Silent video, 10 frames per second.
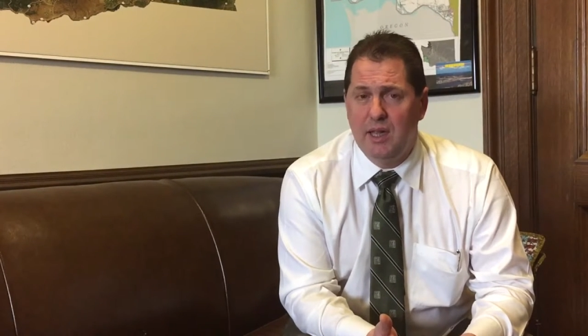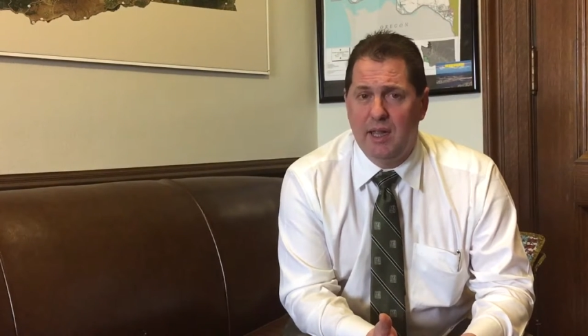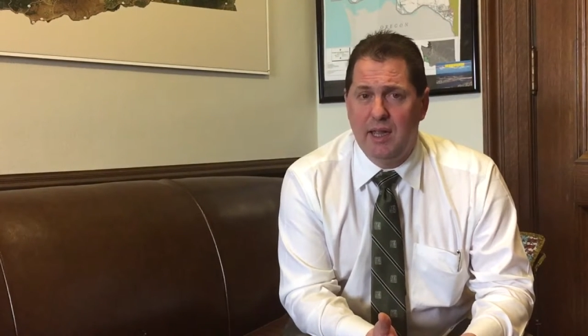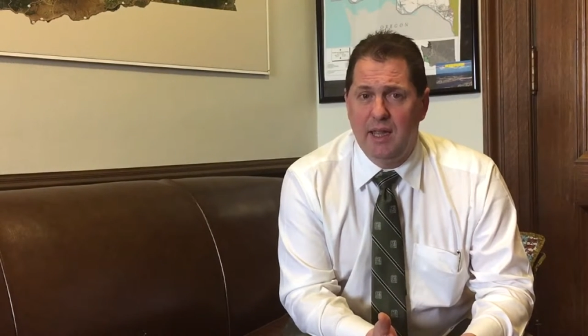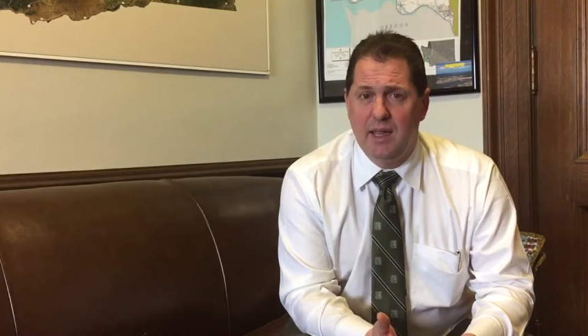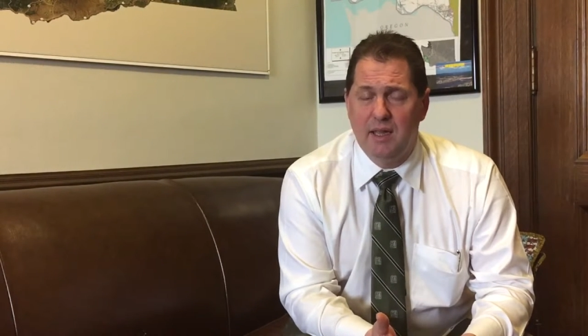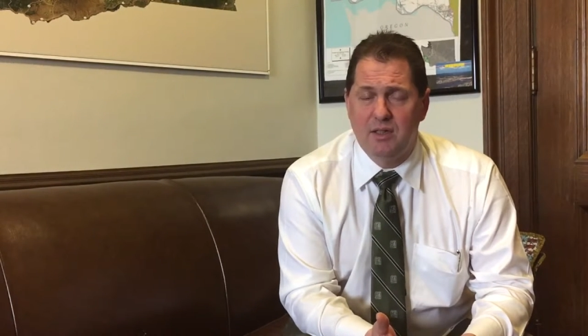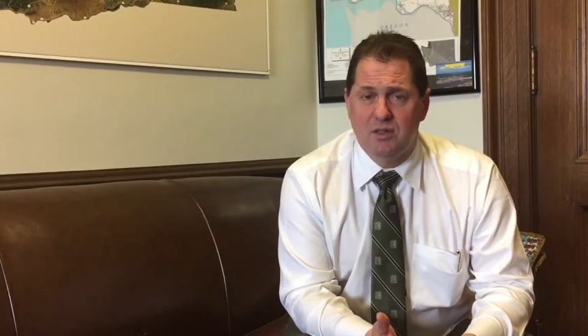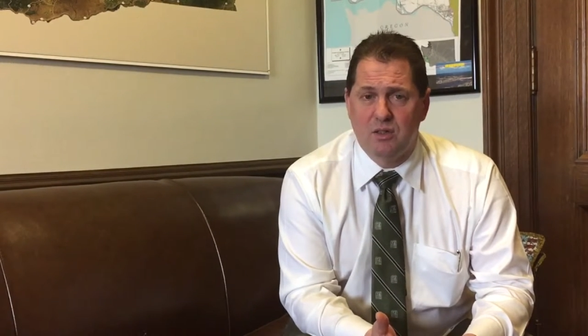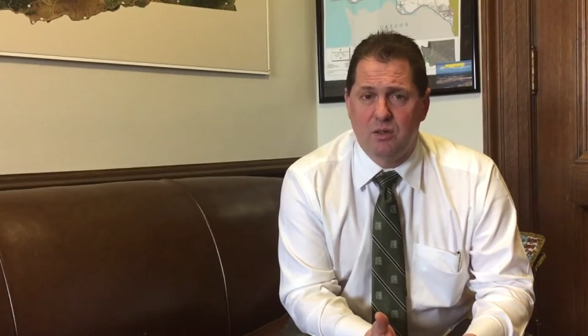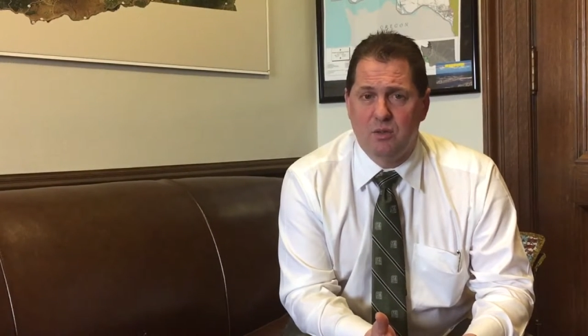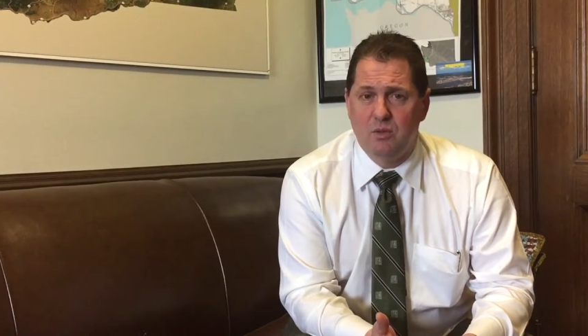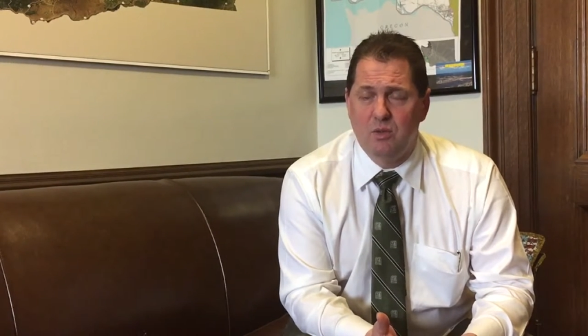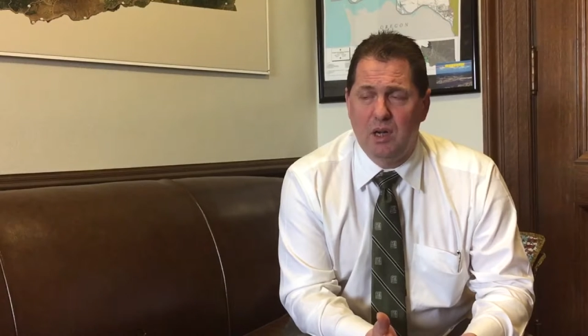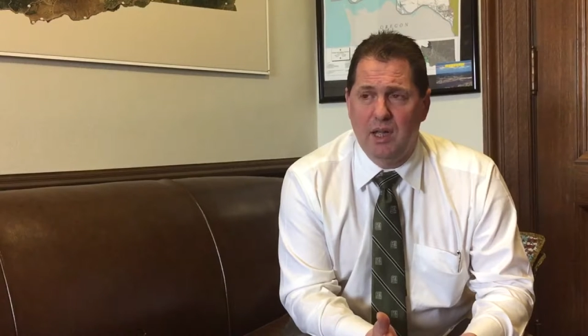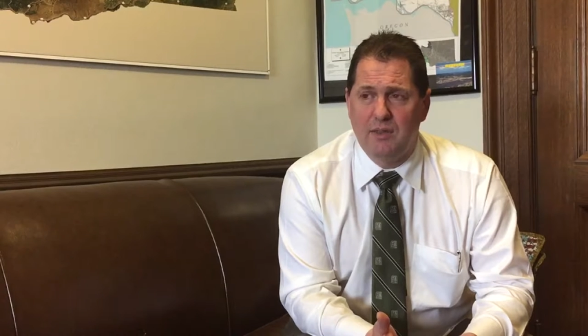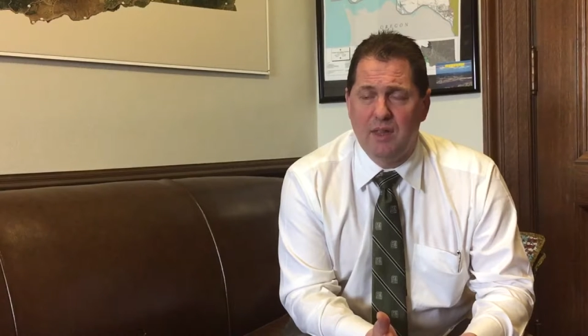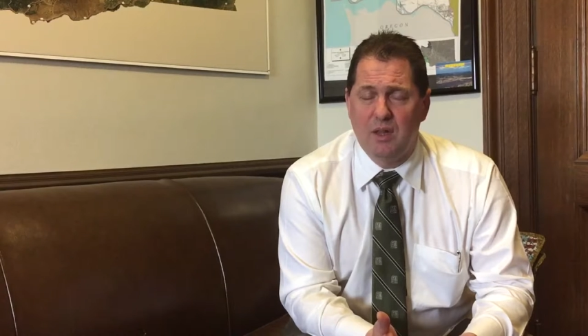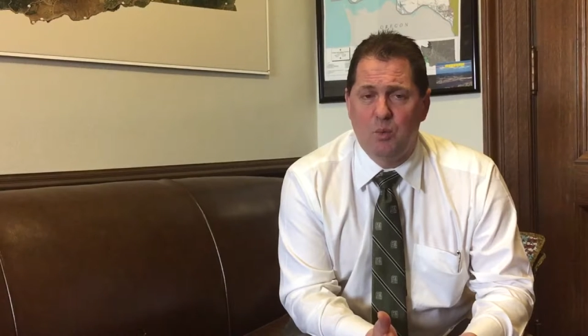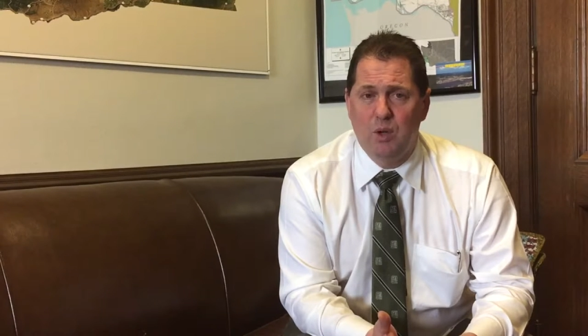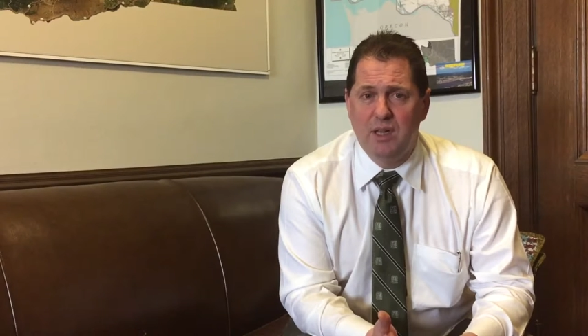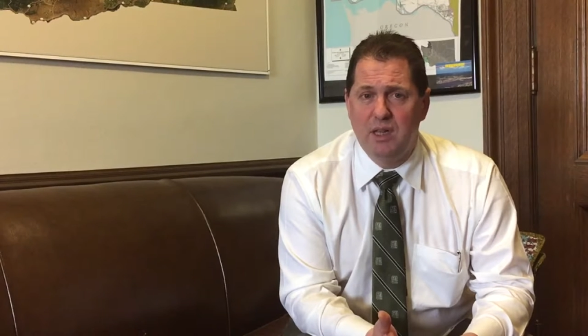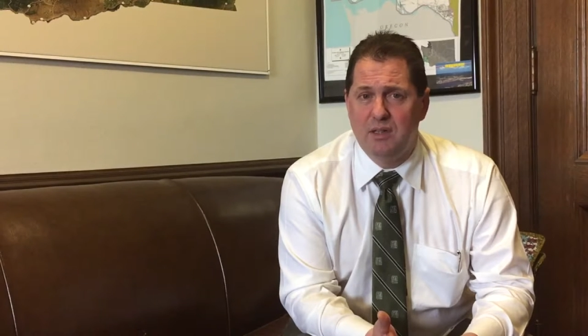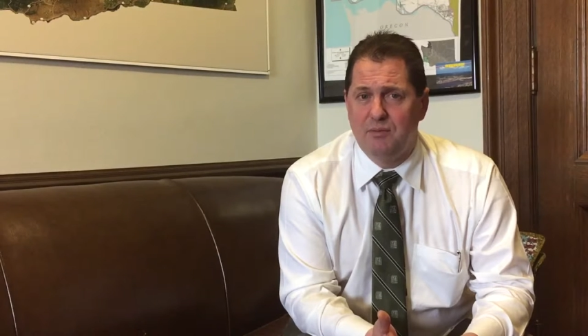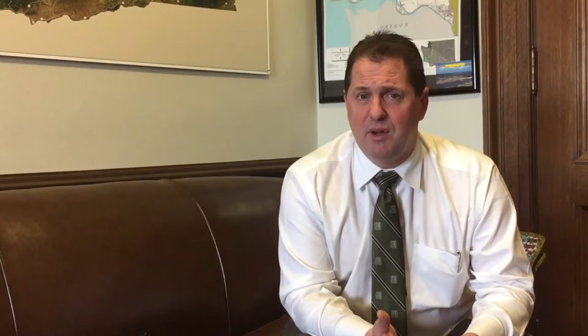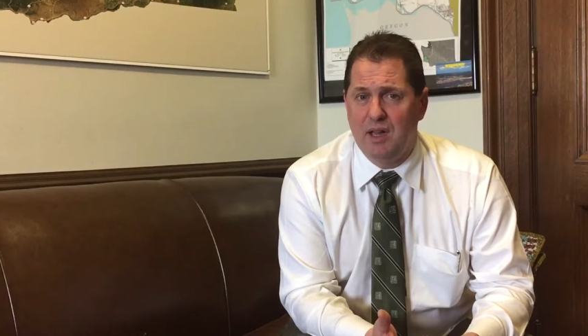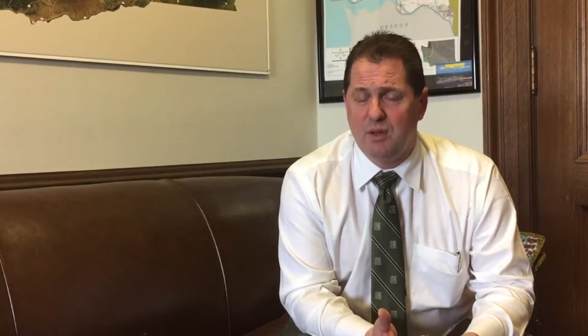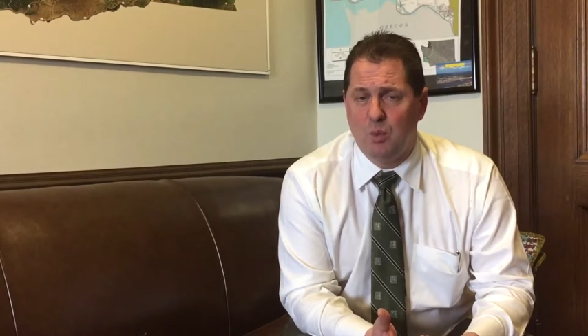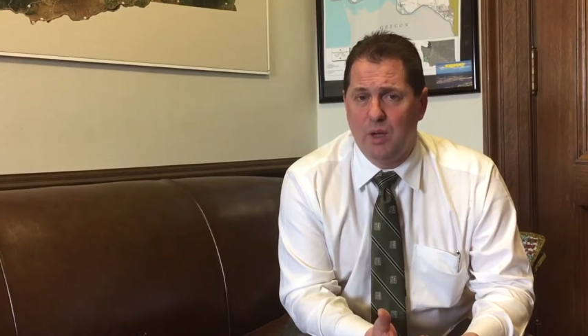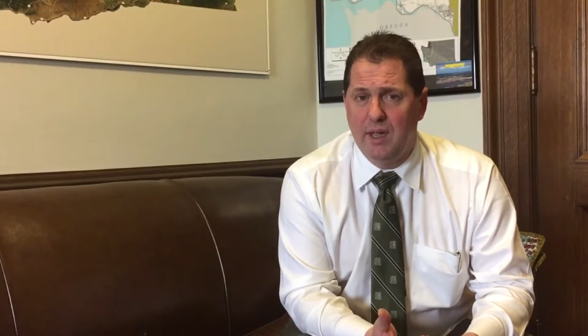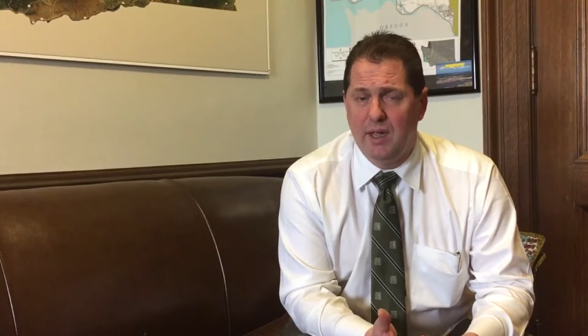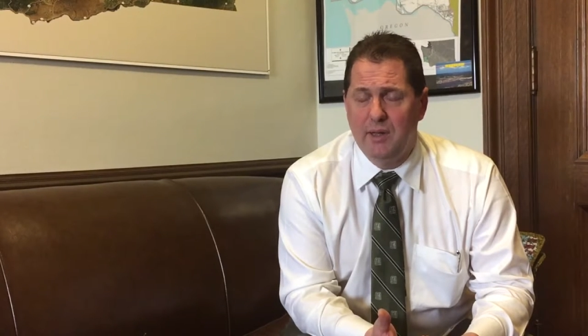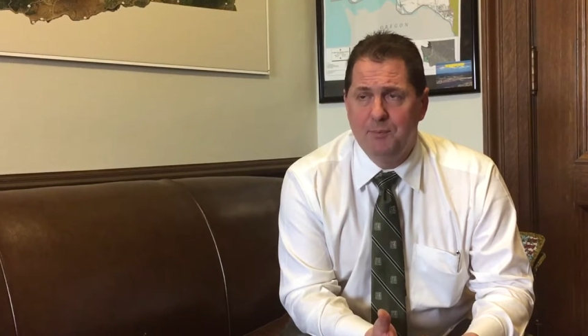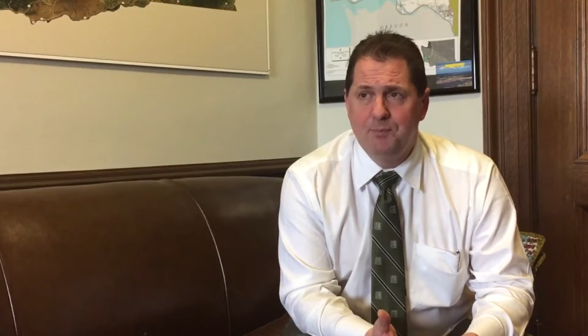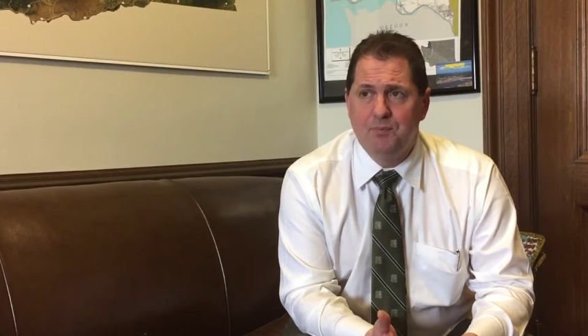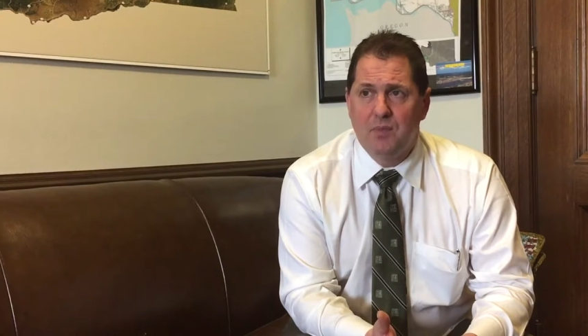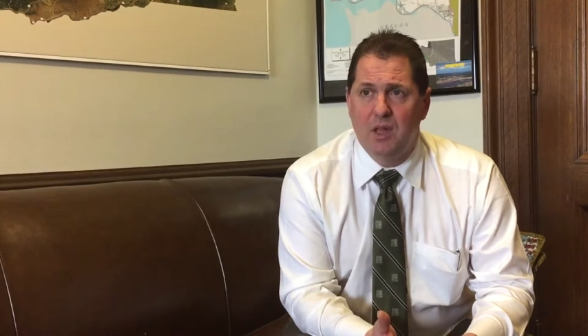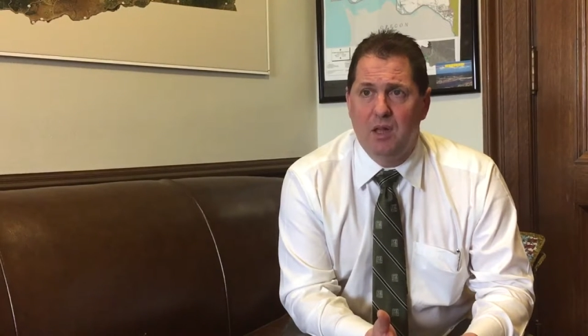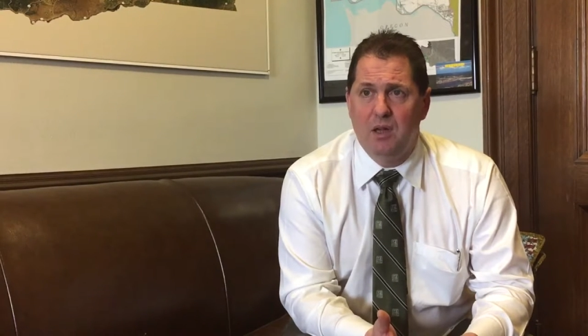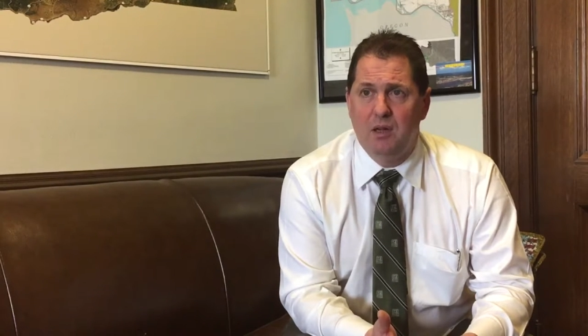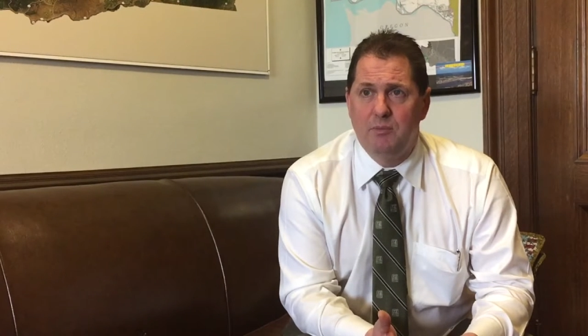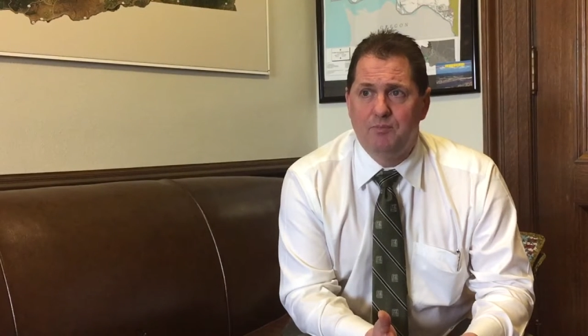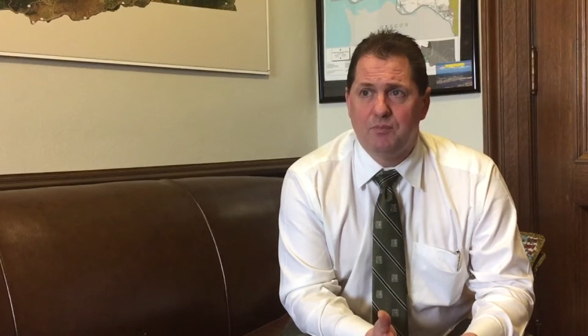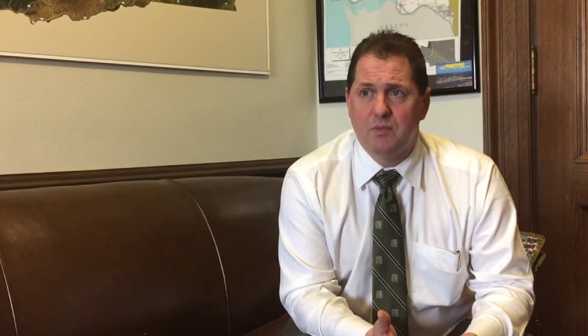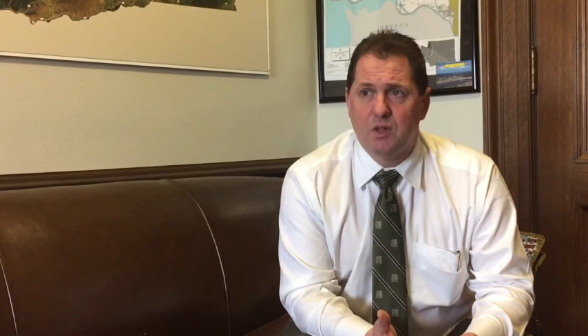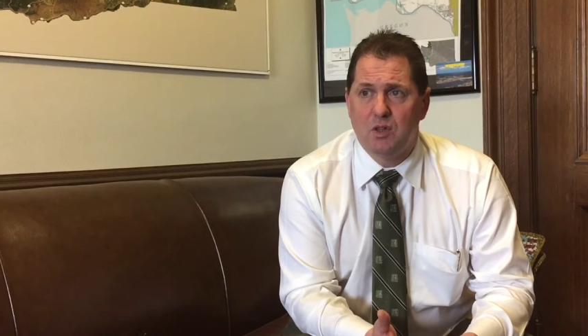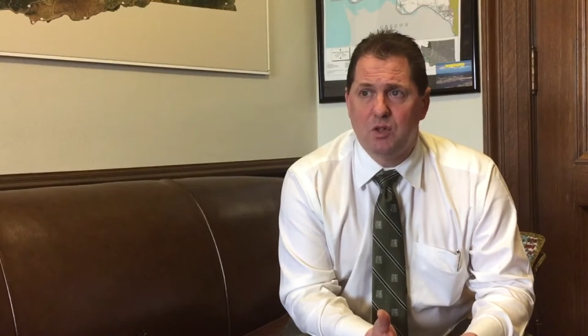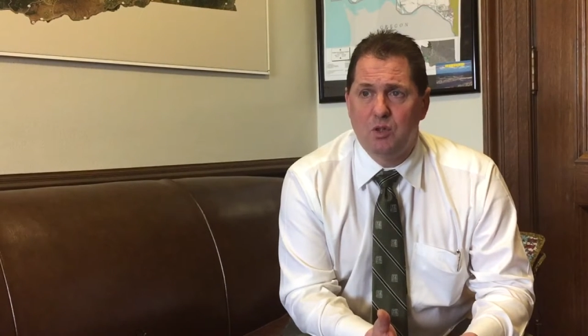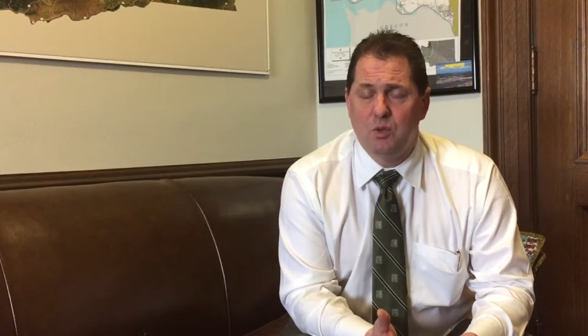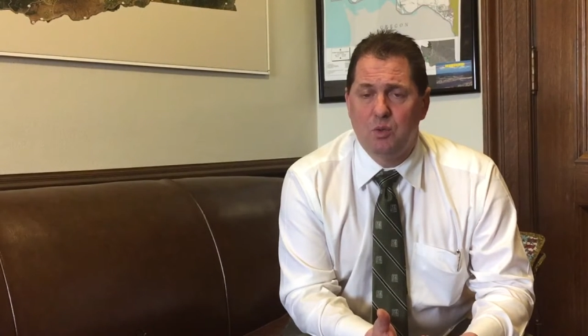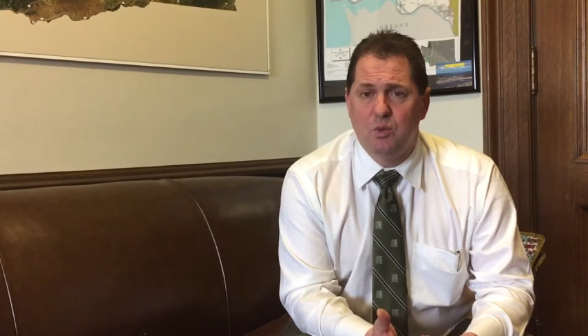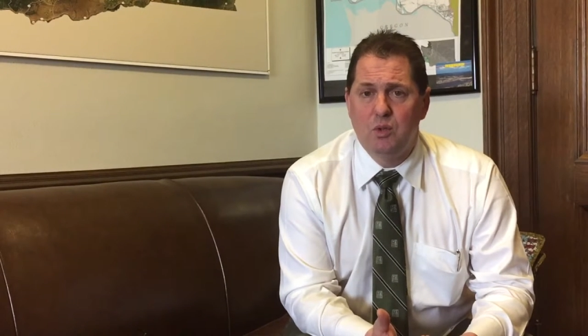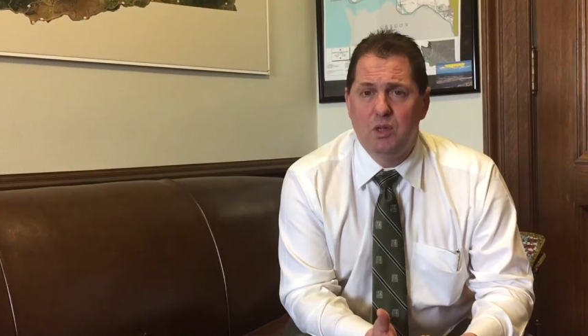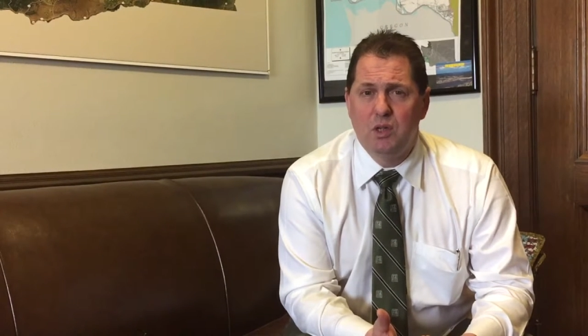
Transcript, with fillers: And so I think we need to find a way um, to